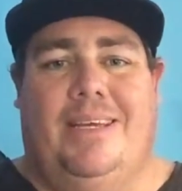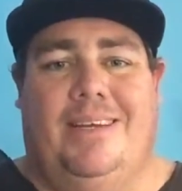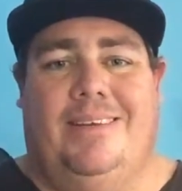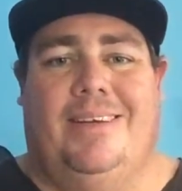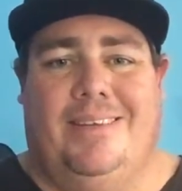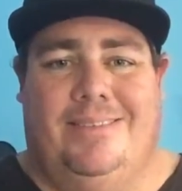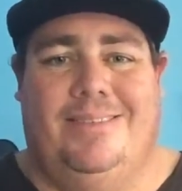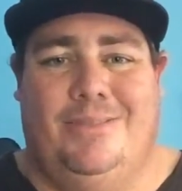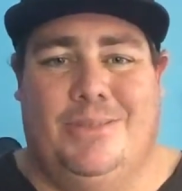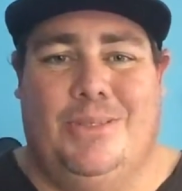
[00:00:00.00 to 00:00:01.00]
and
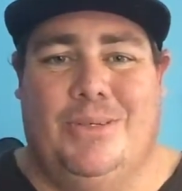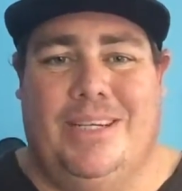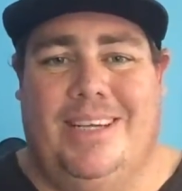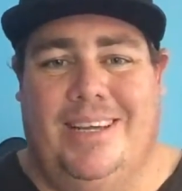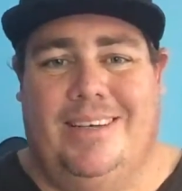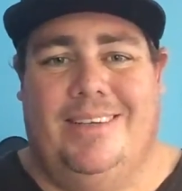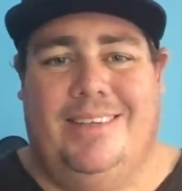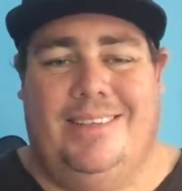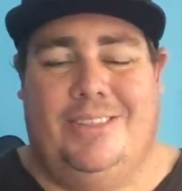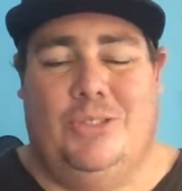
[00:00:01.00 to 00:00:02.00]
we'll talk
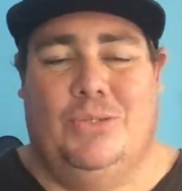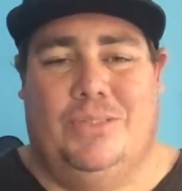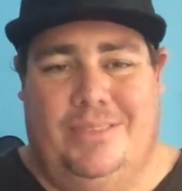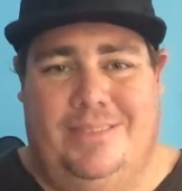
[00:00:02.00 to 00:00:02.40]
again soon.